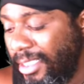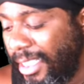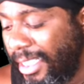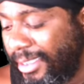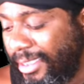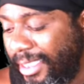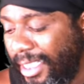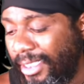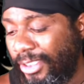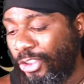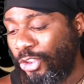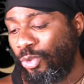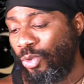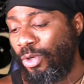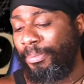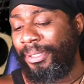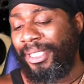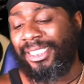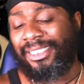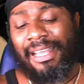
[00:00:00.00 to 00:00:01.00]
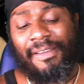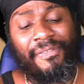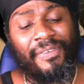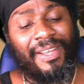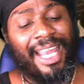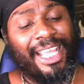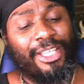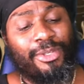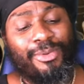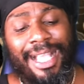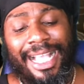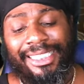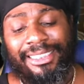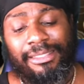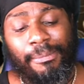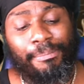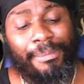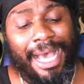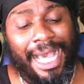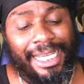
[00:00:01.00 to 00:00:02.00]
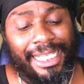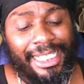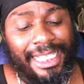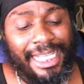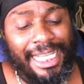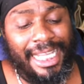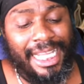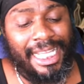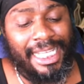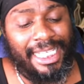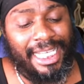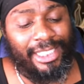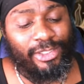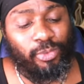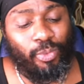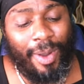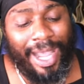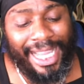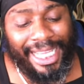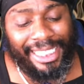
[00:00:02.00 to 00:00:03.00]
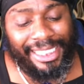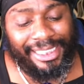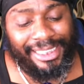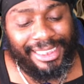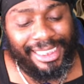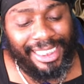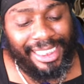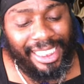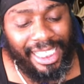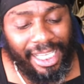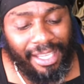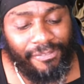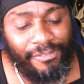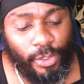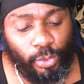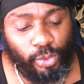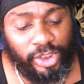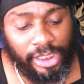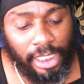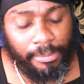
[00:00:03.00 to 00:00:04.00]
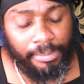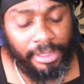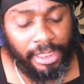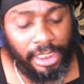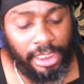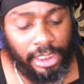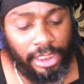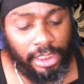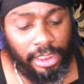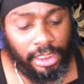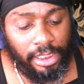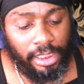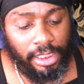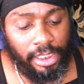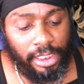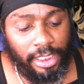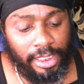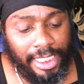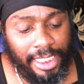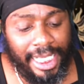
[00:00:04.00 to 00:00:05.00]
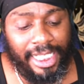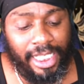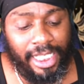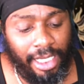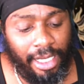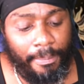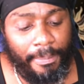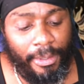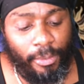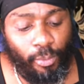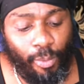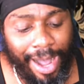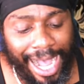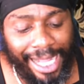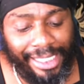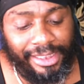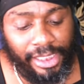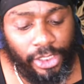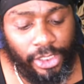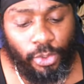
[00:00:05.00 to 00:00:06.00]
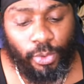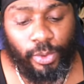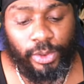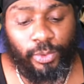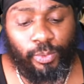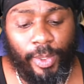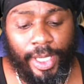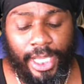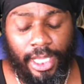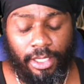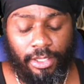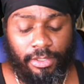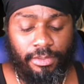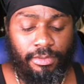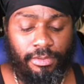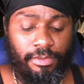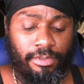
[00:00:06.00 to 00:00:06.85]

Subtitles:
Let's get into it, because I feel like you got somebody that's waiting to give you something. They could be watching you as well.